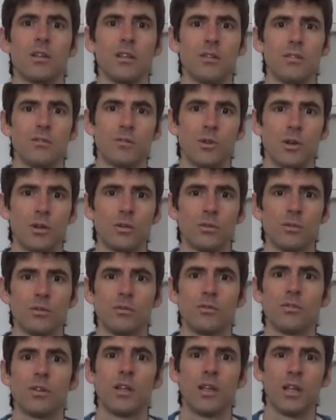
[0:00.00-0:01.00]

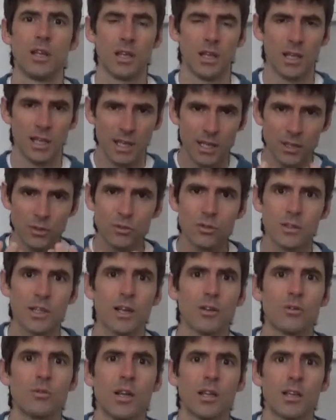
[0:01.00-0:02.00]
evolve into
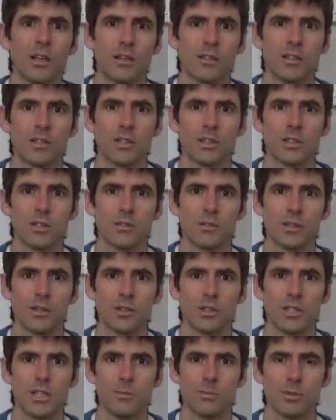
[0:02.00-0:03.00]
that recognition of
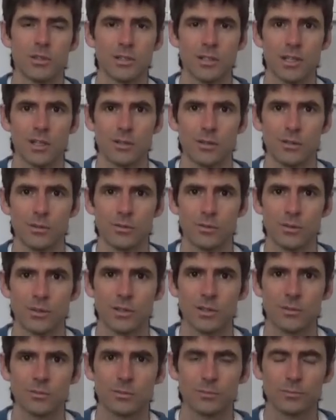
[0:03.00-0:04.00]
our deeper
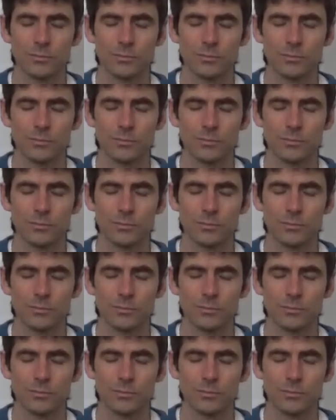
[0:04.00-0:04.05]
selves.